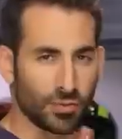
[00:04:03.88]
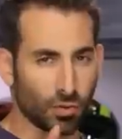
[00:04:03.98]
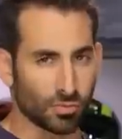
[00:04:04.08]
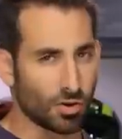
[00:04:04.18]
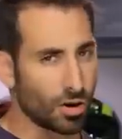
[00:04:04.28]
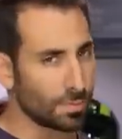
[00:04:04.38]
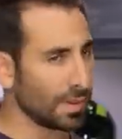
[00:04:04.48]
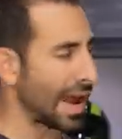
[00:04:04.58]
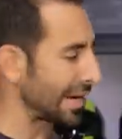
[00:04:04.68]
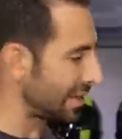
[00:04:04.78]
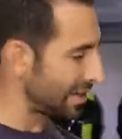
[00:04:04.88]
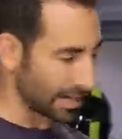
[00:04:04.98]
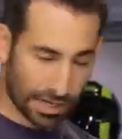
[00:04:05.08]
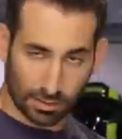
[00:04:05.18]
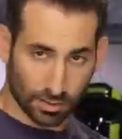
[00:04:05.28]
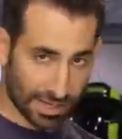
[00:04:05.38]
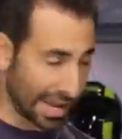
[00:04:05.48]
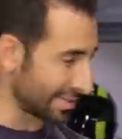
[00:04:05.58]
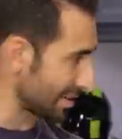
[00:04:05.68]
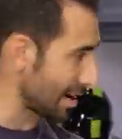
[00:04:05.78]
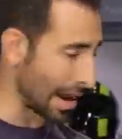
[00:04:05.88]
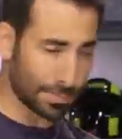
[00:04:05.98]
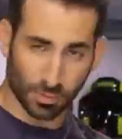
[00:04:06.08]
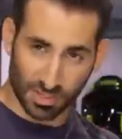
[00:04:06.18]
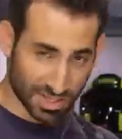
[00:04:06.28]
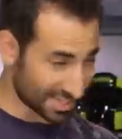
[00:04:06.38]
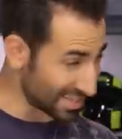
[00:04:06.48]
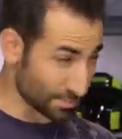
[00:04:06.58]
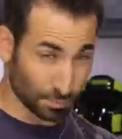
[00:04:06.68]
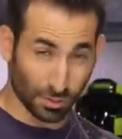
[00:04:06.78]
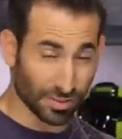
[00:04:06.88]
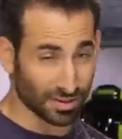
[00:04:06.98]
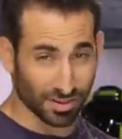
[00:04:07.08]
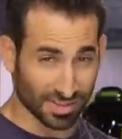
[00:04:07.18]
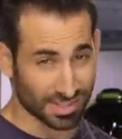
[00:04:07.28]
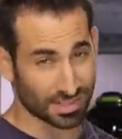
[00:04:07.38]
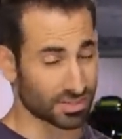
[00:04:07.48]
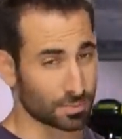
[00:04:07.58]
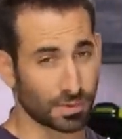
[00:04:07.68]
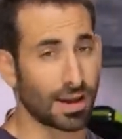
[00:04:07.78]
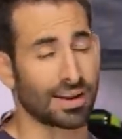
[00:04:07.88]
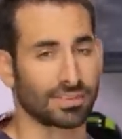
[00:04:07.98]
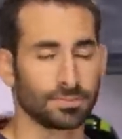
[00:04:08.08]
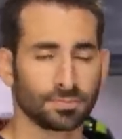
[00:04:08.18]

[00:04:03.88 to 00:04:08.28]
If you want raw or black, you gotta look at the copper, which is its brother or sister product.